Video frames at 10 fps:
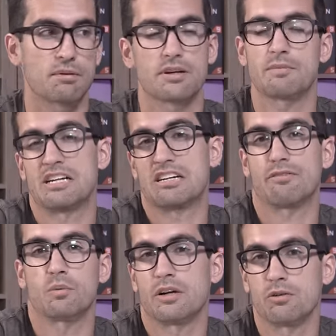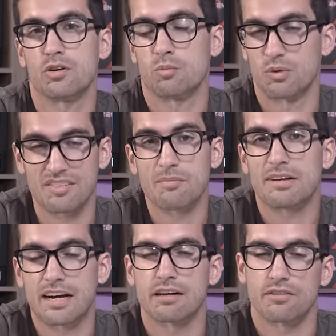pretty much everyone grew up with
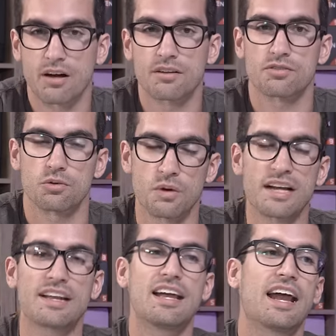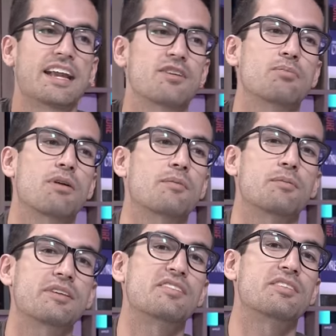some kind of console, right? And you're
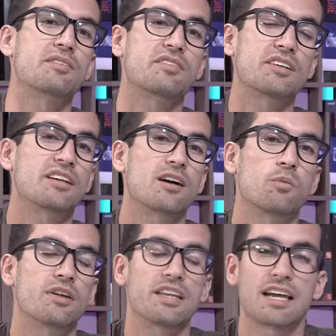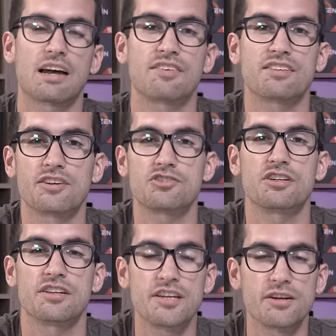probably still sitting on one that you haven't
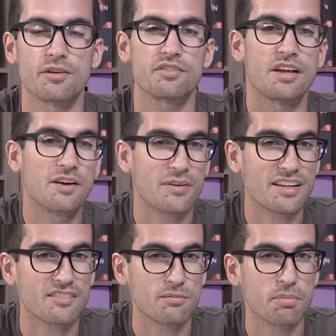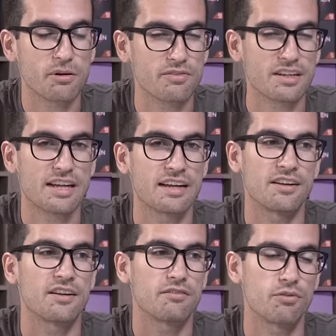touched in years. Well, that's the perfect
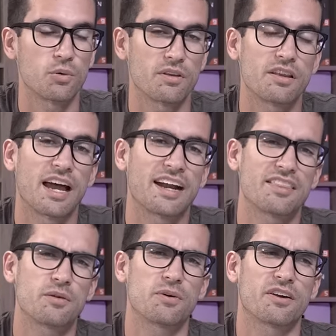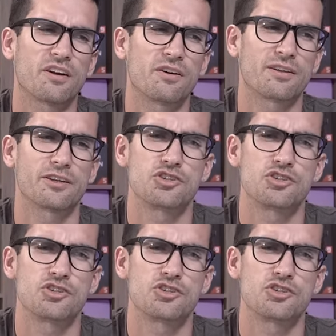candidate for that. I think we're going to call it